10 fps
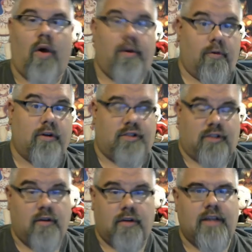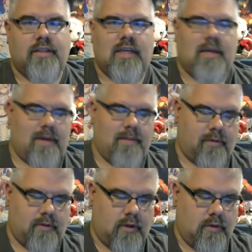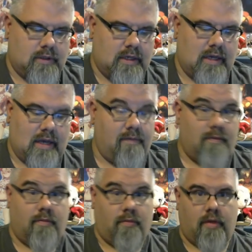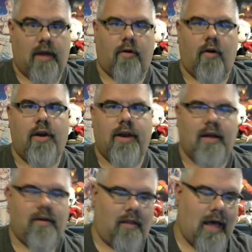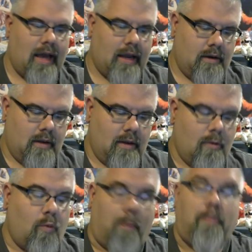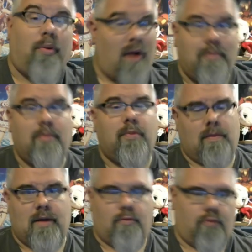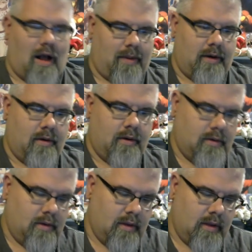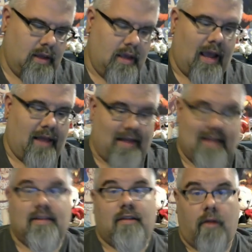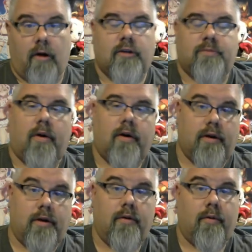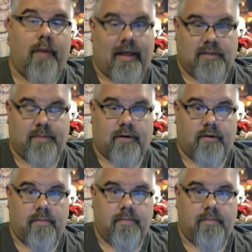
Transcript: we're still gonna see people using even later on down the line will probably be Robin, and that's in large part due to Rally Spectrum.